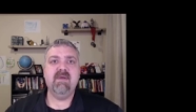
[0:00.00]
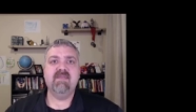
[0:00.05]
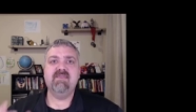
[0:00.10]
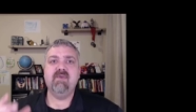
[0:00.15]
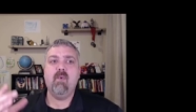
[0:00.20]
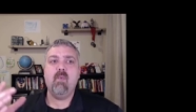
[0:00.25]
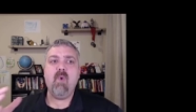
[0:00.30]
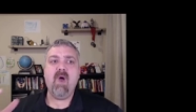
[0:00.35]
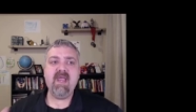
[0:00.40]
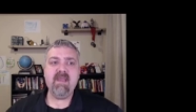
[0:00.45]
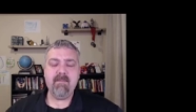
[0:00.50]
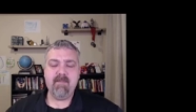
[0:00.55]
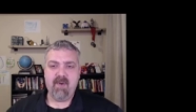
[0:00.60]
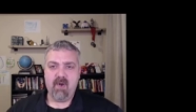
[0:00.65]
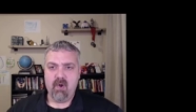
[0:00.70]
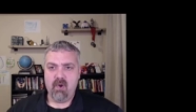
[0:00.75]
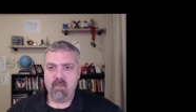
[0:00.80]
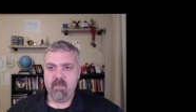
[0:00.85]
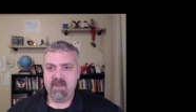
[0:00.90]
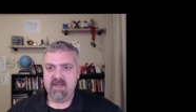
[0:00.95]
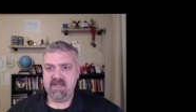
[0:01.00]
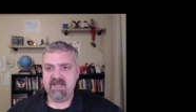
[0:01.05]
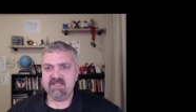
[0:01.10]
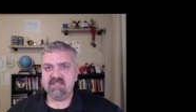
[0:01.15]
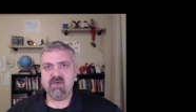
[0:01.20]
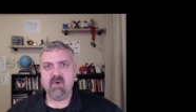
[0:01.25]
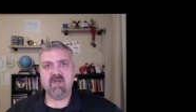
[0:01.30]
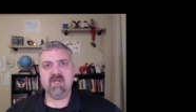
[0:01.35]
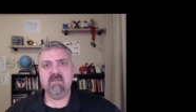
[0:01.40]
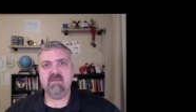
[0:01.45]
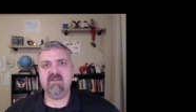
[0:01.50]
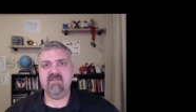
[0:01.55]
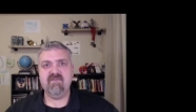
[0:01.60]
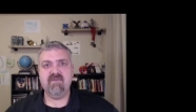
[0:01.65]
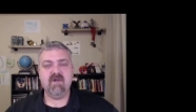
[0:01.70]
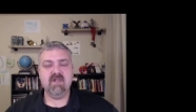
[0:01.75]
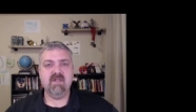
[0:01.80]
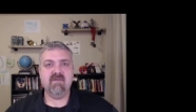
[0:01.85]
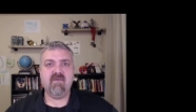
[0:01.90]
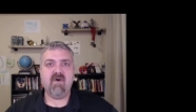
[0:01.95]
But the white pulp is going to be
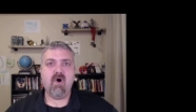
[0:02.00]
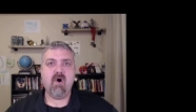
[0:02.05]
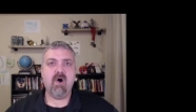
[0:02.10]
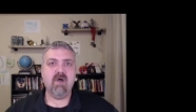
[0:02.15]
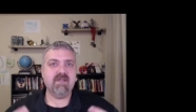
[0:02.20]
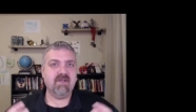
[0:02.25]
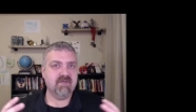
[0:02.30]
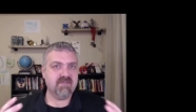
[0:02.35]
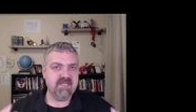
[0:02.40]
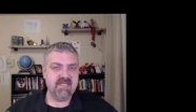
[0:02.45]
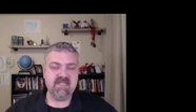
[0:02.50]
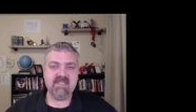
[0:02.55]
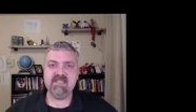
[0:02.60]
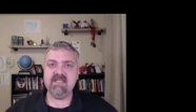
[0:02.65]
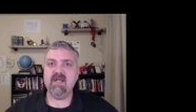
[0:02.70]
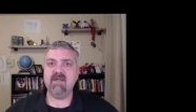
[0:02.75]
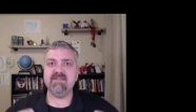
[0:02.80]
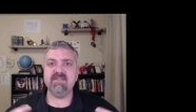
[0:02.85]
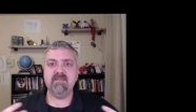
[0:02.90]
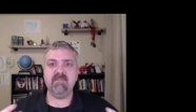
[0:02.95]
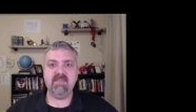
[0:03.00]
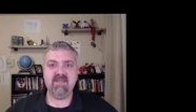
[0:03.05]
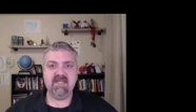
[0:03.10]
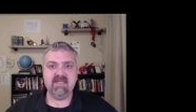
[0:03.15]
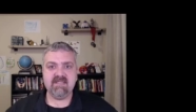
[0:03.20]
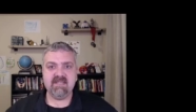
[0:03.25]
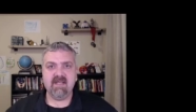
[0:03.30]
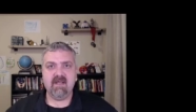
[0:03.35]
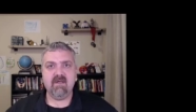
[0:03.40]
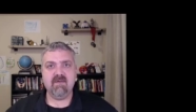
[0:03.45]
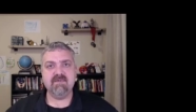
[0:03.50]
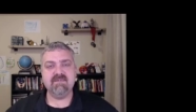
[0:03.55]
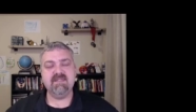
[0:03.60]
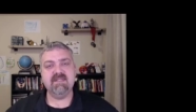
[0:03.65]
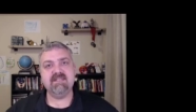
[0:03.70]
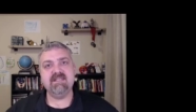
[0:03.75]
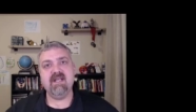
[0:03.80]
full of all your T cells and B cells,